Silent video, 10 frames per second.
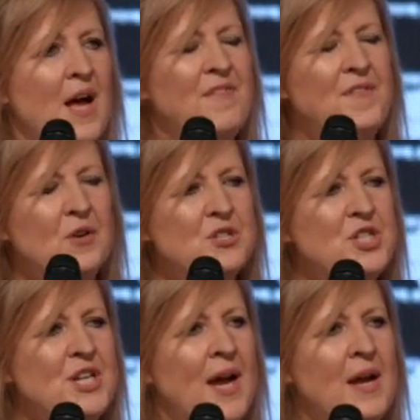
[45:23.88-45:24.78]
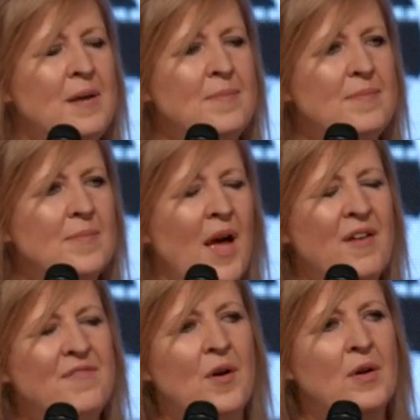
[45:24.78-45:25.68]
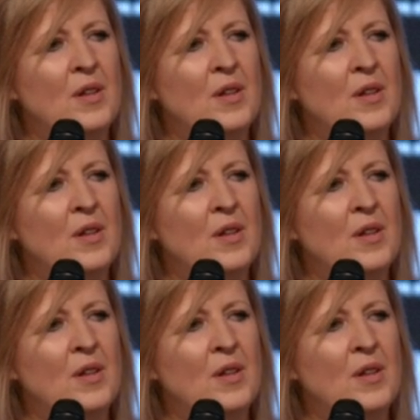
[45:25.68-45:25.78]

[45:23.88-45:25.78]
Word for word: I felt shame. I felt